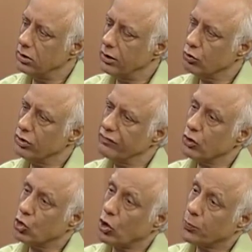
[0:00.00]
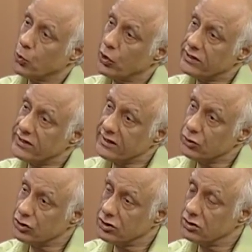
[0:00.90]
incorporated
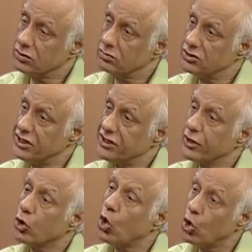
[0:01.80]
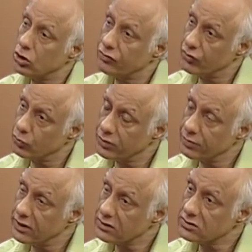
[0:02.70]
into the genetic code of human
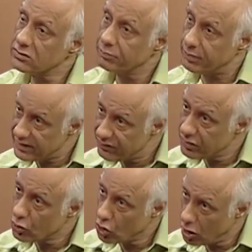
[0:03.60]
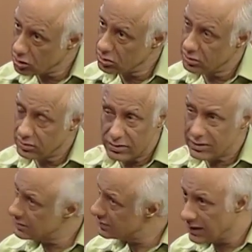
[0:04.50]
beings belief in God.
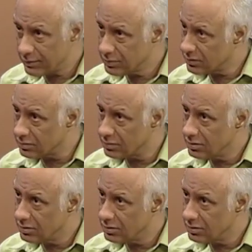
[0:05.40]
It doesn't happen.